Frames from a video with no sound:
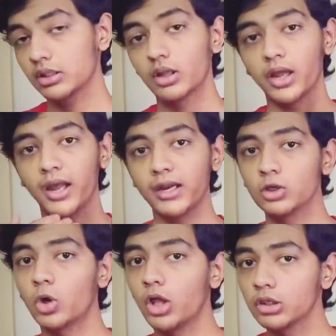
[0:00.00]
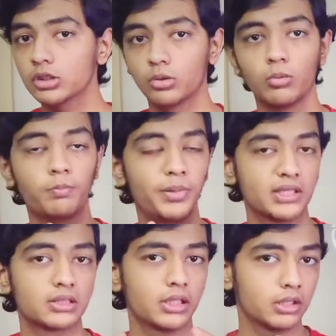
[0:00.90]
thing. And also
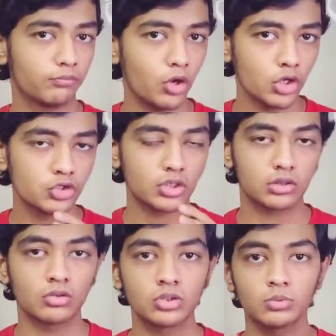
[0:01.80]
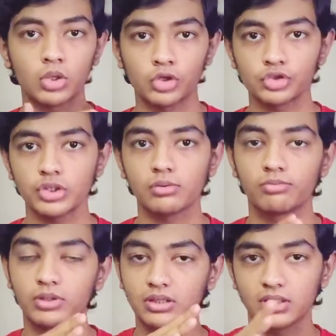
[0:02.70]
Pixel Watch is going to be launching
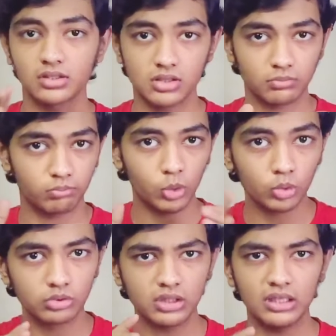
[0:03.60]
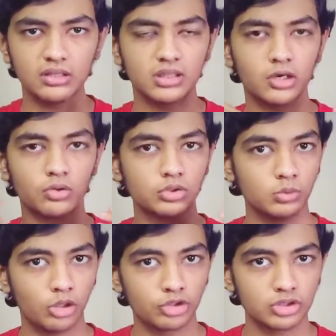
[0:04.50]
with this. Both things are going to
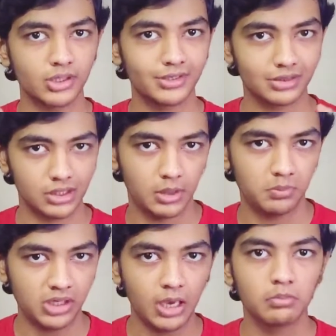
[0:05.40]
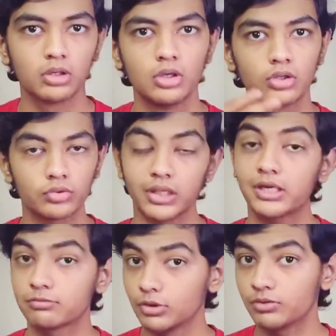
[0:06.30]
be launching at the same time. So
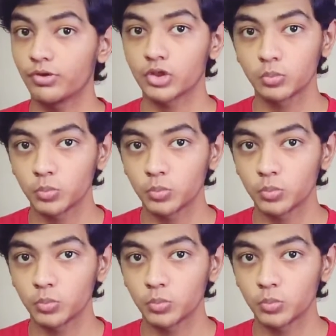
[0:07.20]
let's wait for the